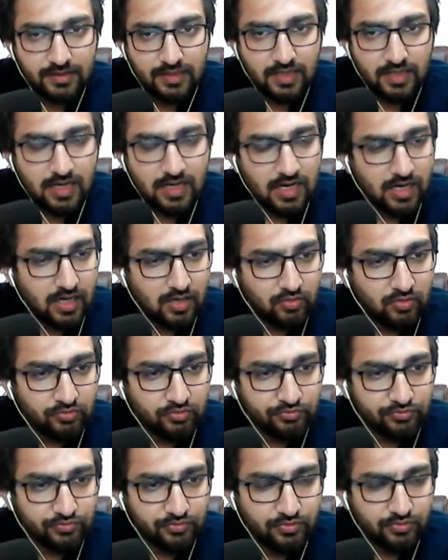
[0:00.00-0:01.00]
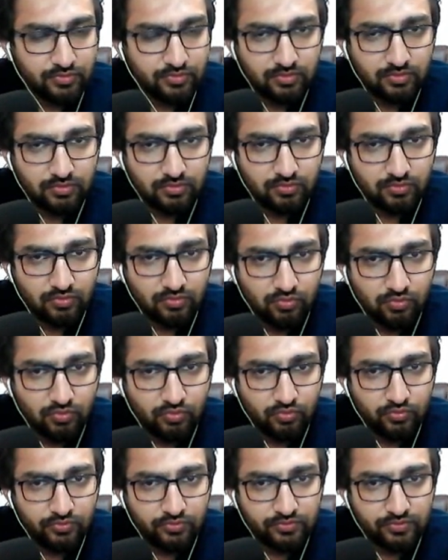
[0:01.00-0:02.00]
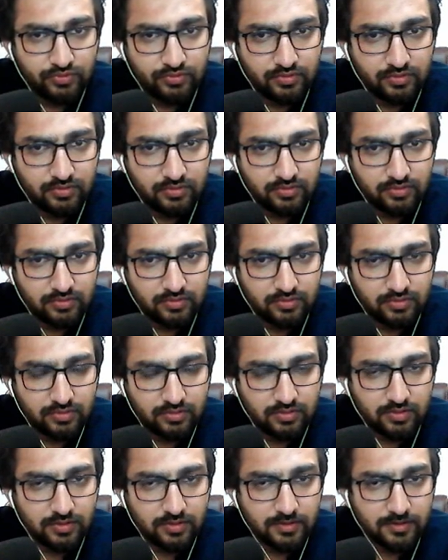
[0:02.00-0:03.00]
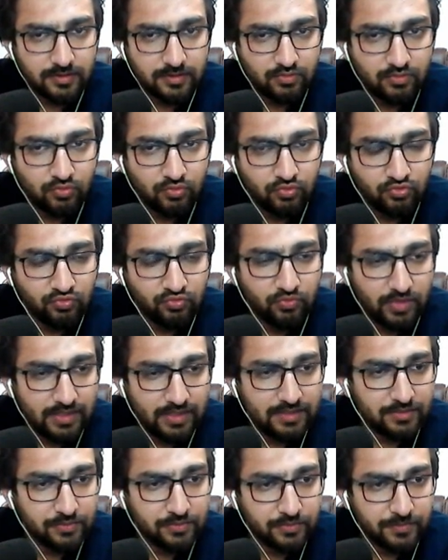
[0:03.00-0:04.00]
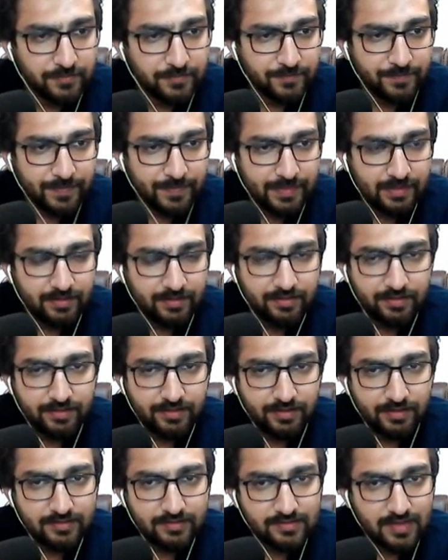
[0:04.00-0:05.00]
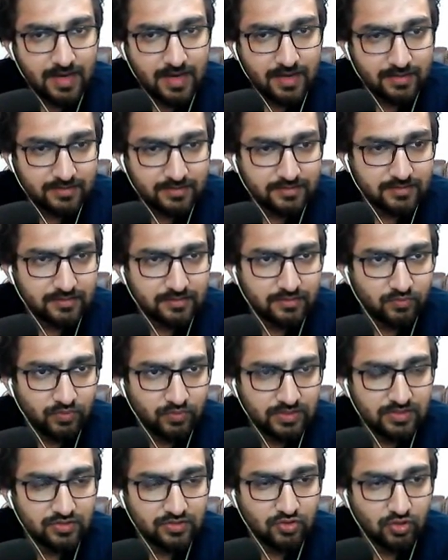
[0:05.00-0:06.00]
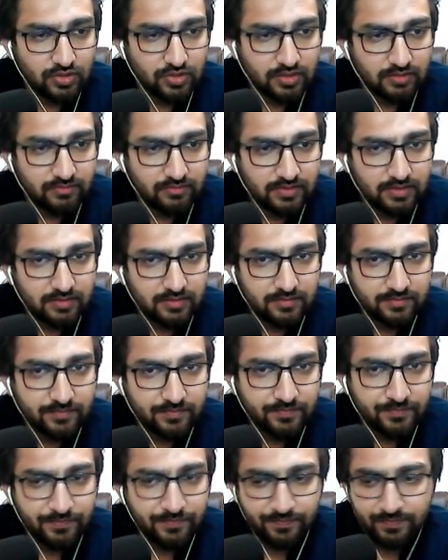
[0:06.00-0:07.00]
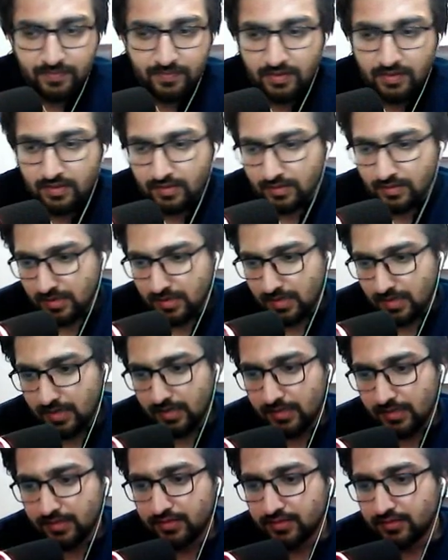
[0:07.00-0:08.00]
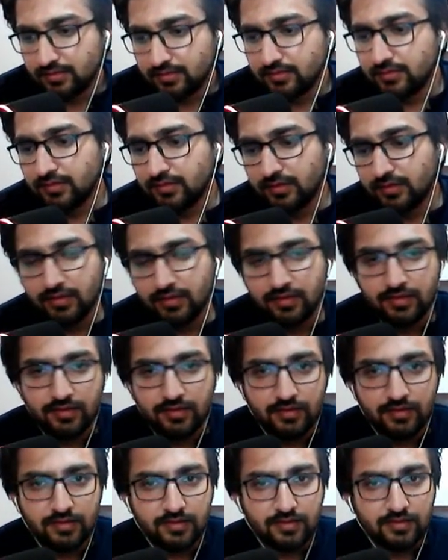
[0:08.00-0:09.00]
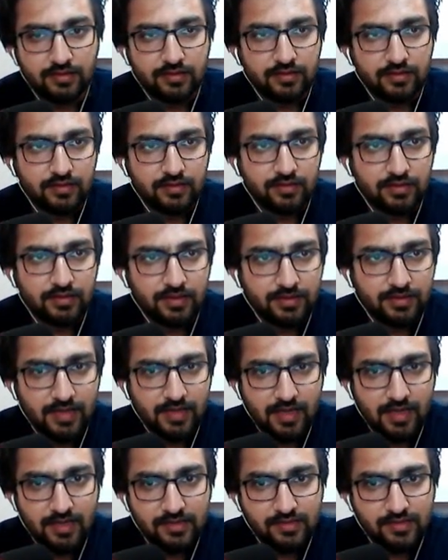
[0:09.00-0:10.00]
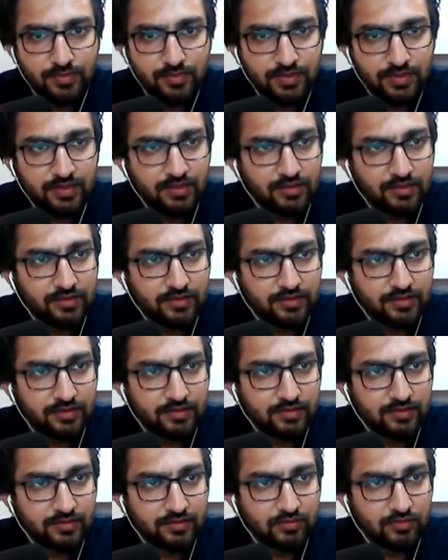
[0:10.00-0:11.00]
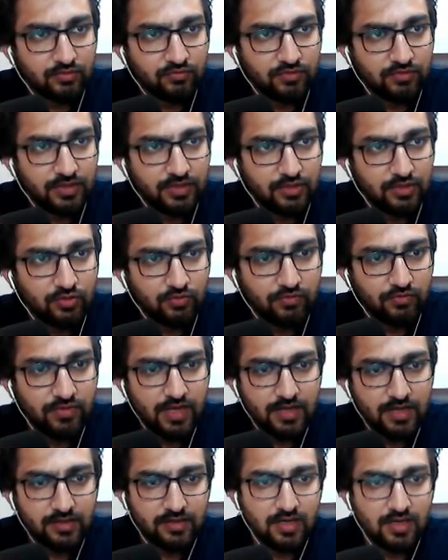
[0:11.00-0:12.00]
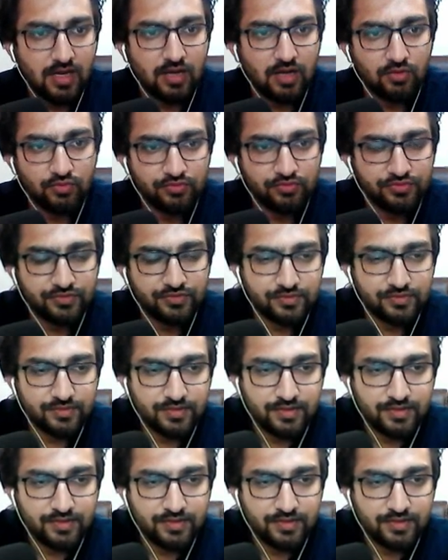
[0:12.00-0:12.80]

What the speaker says: A house whose value is x, which is not given, and it has been, the value of that house